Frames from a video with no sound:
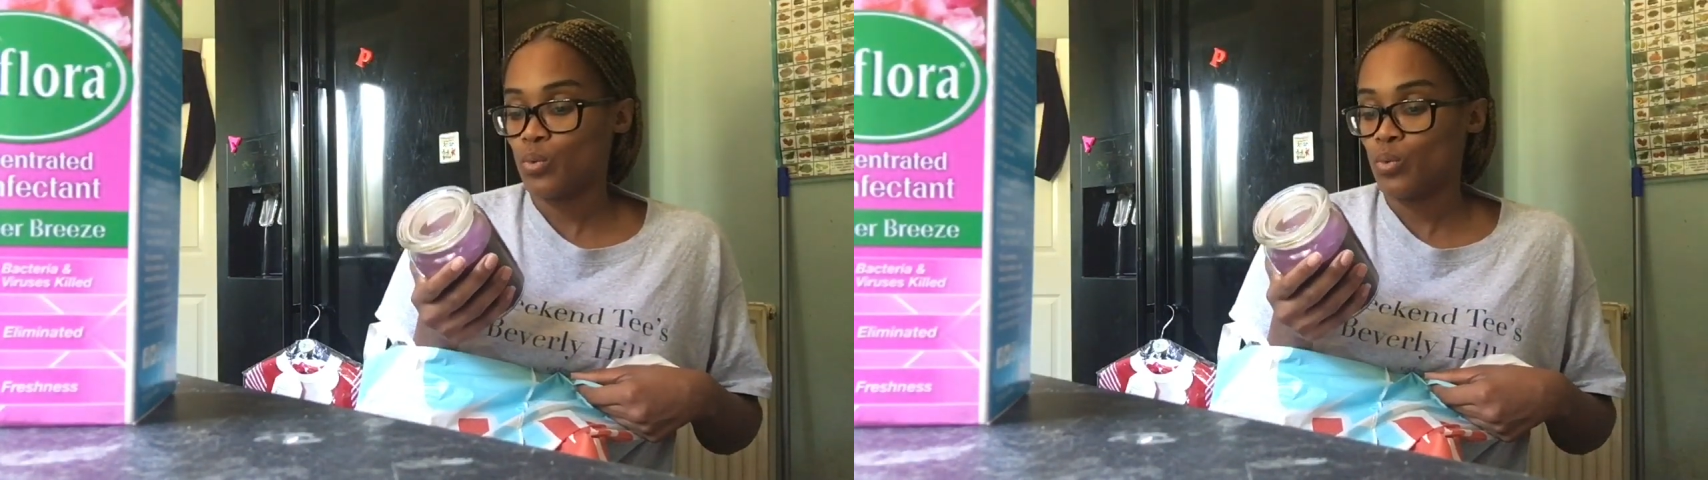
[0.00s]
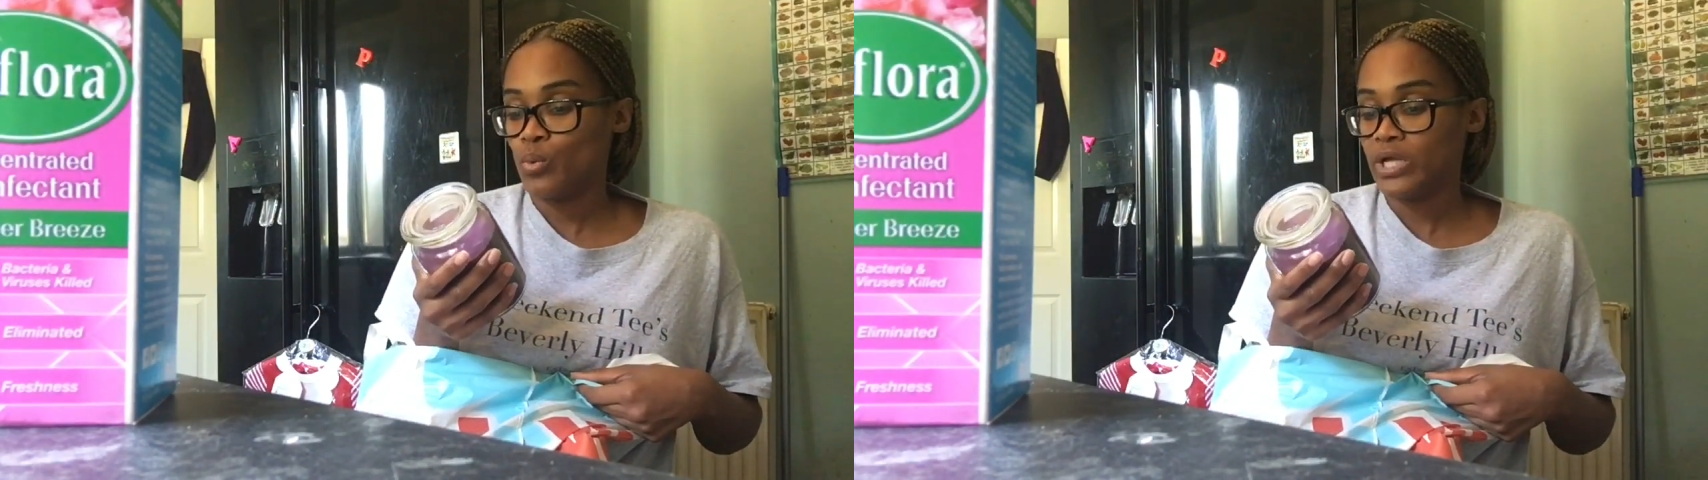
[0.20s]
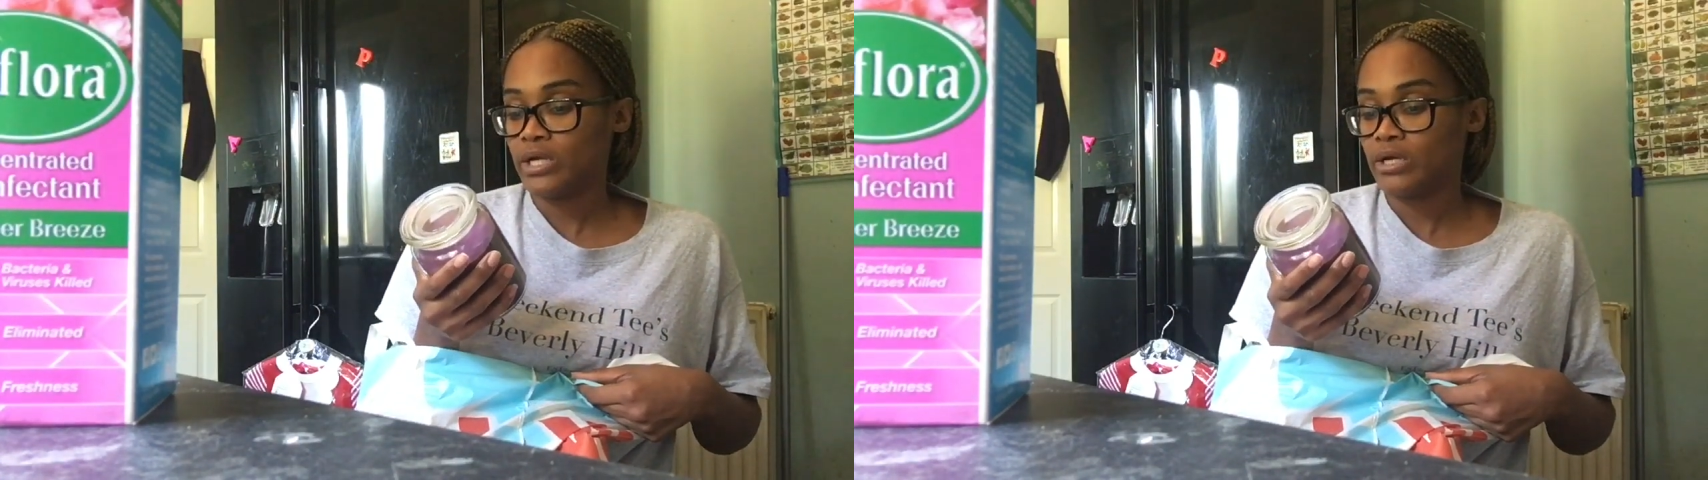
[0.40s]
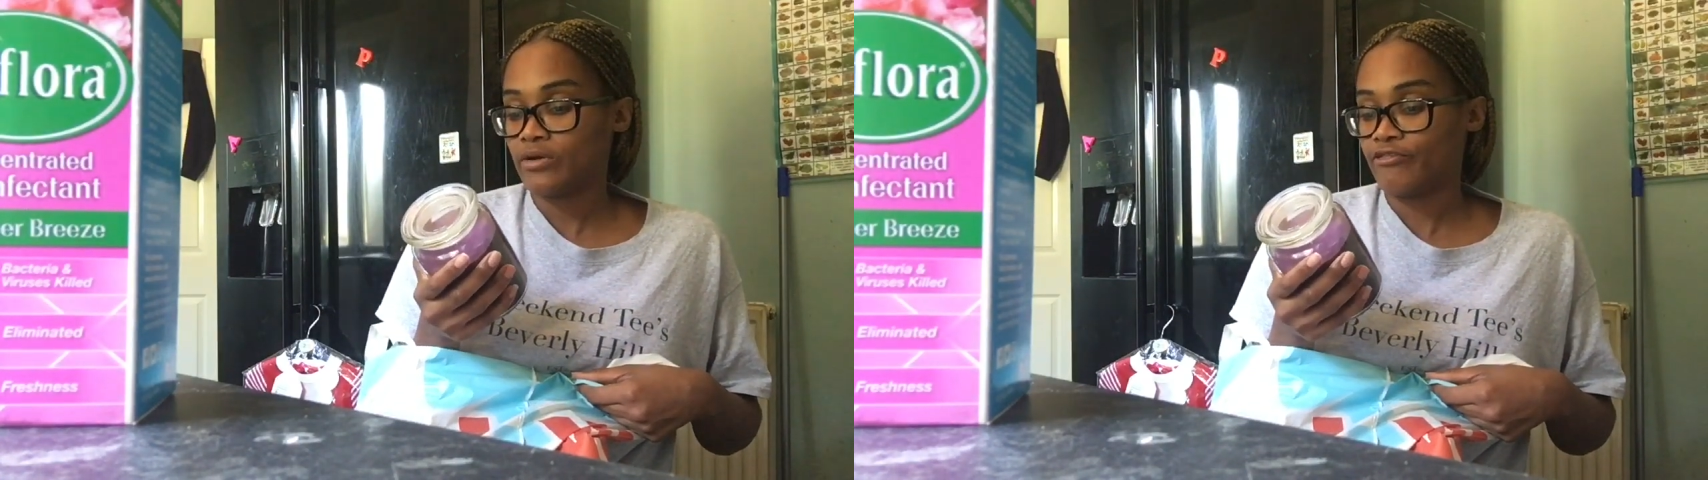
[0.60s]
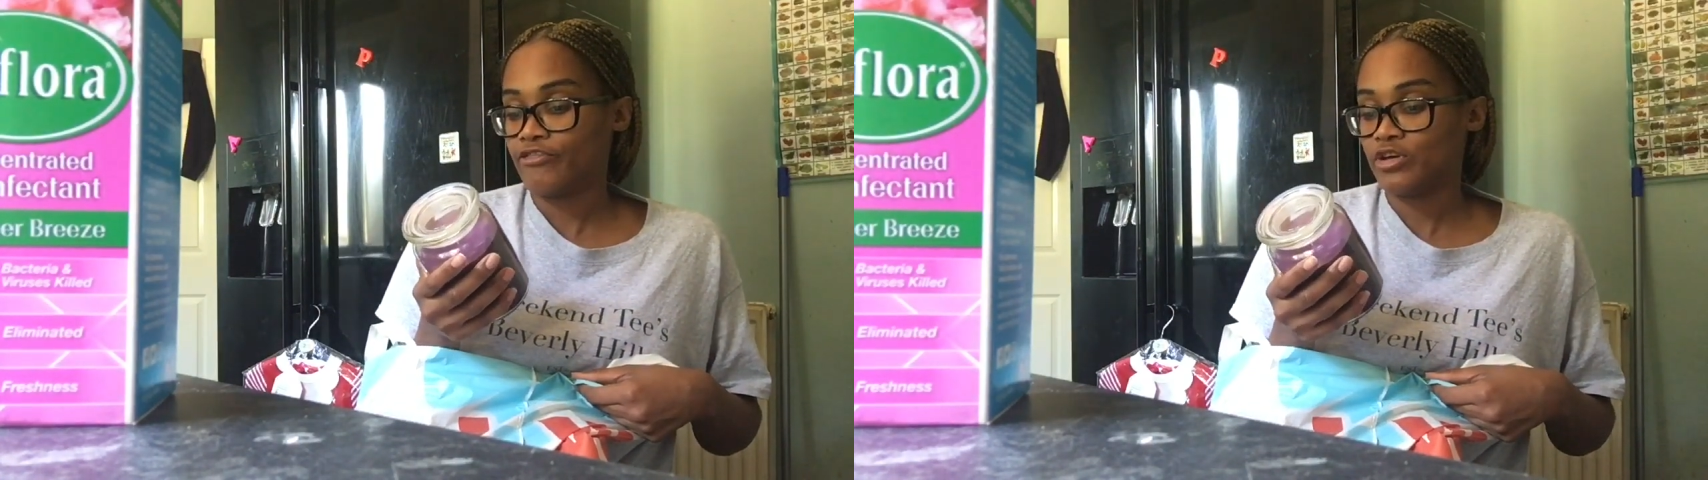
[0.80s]

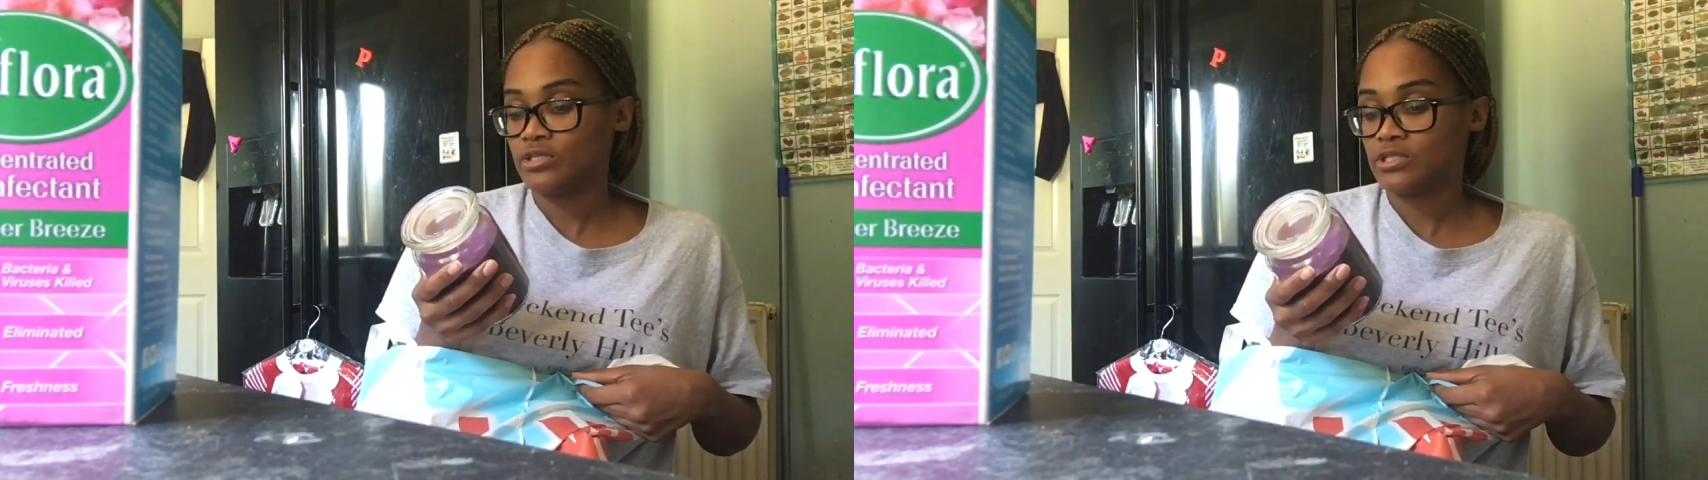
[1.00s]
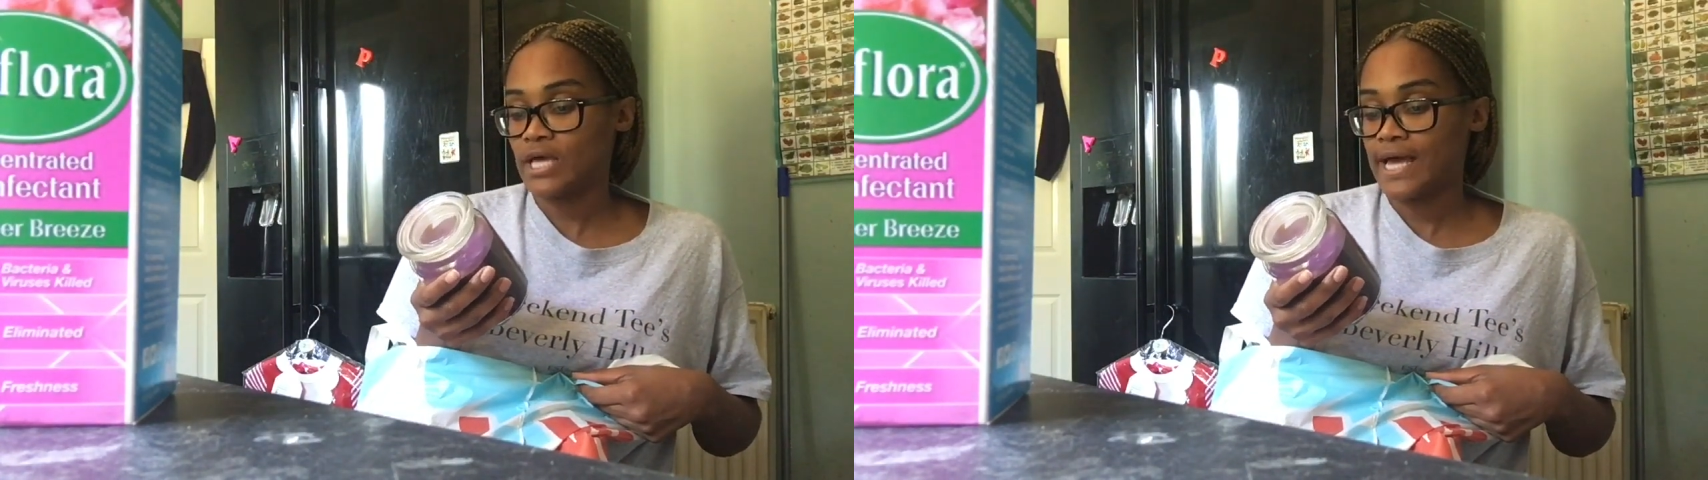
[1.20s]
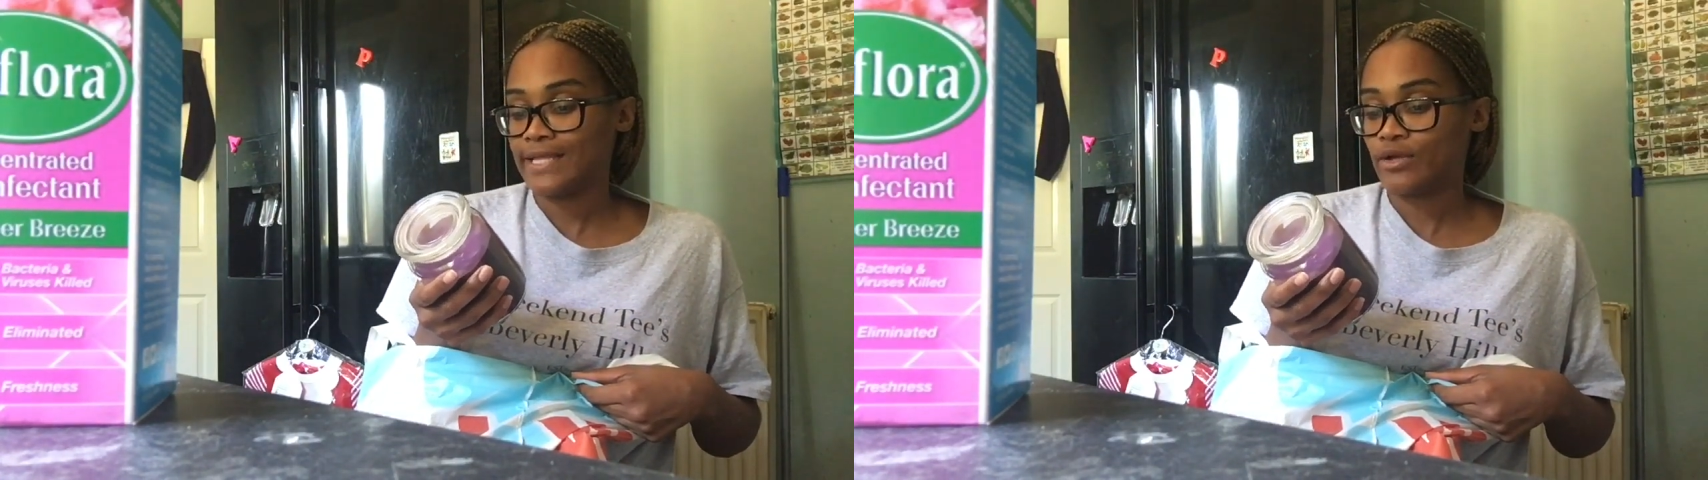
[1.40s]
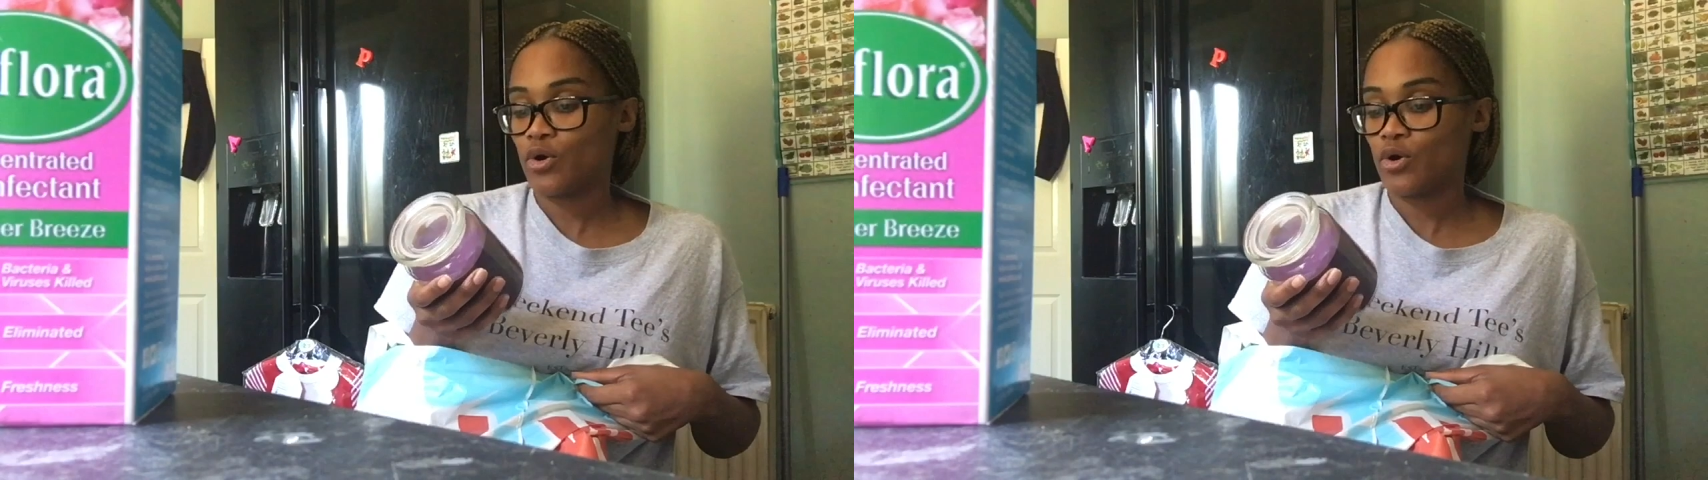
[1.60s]
Wickford and